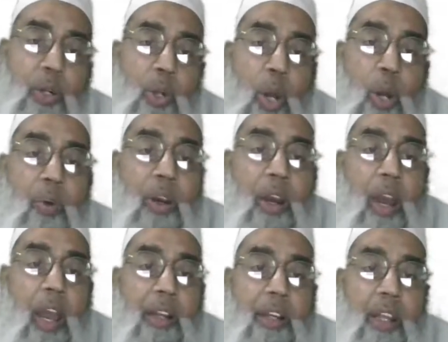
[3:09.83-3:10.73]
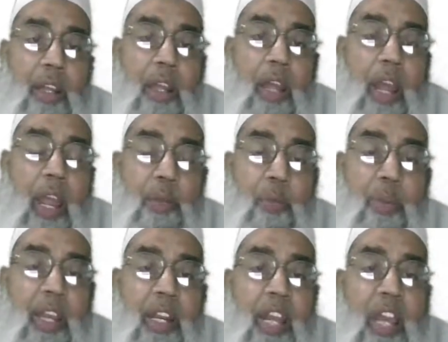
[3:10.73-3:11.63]
cover and we
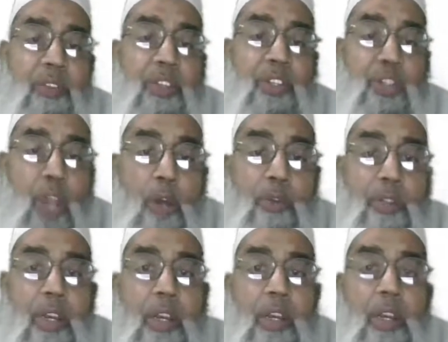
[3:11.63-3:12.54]
can have a sound